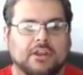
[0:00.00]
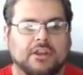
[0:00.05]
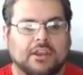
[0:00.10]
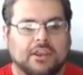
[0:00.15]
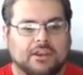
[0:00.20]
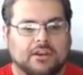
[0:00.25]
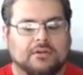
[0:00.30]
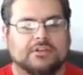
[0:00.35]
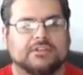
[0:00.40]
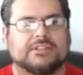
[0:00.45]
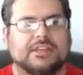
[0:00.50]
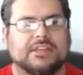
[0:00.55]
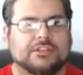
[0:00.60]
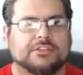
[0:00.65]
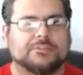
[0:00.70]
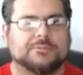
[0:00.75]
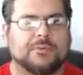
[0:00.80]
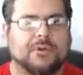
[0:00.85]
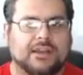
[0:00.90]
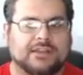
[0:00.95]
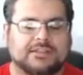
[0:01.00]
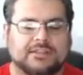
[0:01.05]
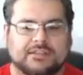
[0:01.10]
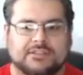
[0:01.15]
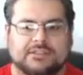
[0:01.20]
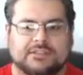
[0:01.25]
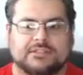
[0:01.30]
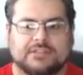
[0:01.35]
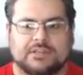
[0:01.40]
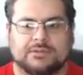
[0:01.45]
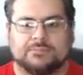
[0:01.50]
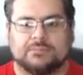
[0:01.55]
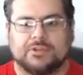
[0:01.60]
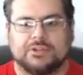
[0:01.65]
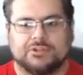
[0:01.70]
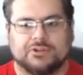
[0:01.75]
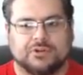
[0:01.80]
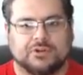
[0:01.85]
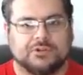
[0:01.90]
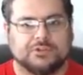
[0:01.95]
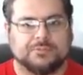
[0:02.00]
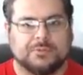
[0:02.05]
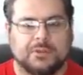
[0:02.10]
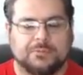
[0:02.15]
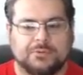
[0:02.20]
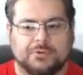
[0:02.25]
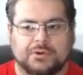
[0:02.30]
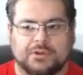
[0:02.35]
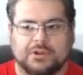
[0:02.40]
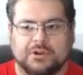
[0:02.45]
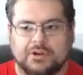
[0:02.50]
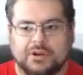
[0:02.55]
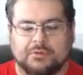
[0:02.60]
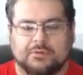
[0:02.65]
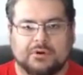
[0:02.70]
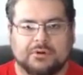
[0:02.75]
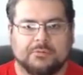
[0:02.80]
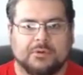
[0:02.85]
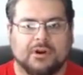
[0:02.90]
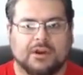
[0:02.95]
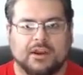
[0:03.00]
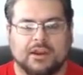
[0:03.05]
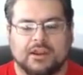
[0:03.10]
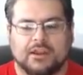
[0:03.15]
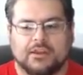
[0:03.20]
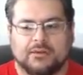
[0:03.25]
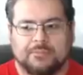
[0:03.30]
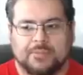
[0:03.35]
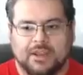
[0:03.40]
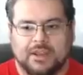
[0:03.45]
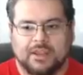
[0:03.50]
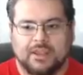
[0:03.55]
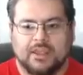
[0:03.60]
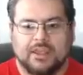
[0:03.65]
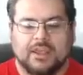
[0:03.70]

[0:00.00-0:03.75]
your own sales process to introduce people to your network marketing company,